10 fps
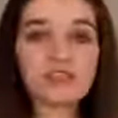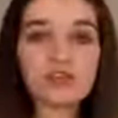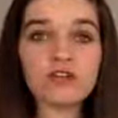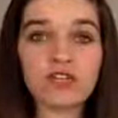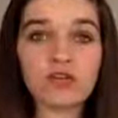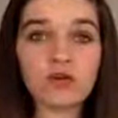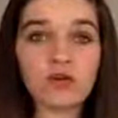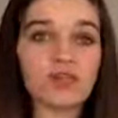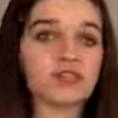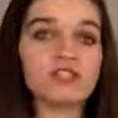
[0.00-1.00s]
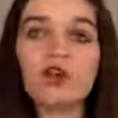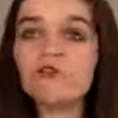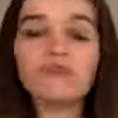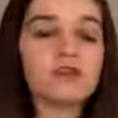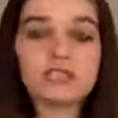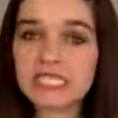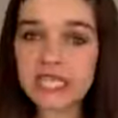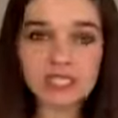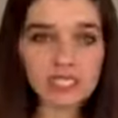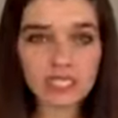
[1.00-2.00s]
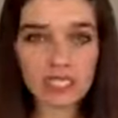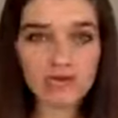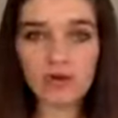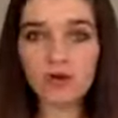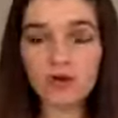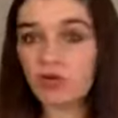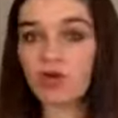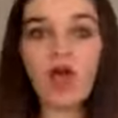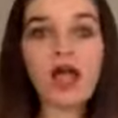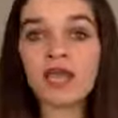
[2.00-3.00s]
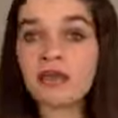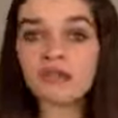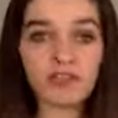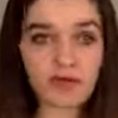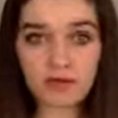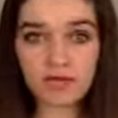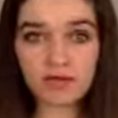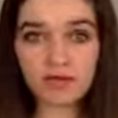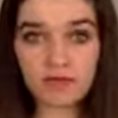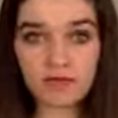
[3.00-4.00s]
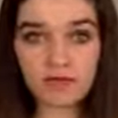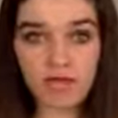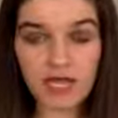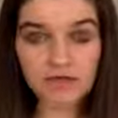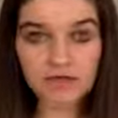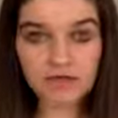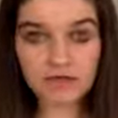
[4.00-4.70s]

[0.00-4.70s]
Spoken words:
food available. There's no food scarcity anymore. We're not in a famine, okay?